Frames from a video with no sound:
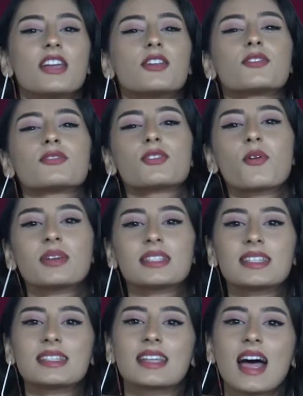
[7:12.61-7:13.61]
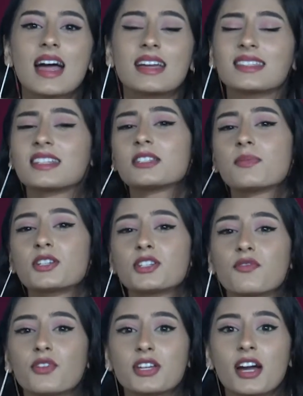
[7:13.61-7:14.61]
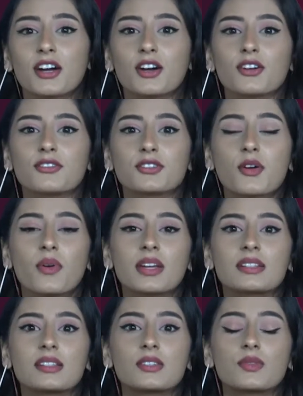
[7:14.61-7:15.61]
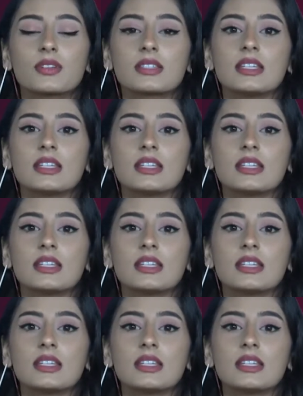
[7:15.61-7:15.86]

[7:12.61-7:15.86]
you know, there's always designs, and especially for young girls going into stores,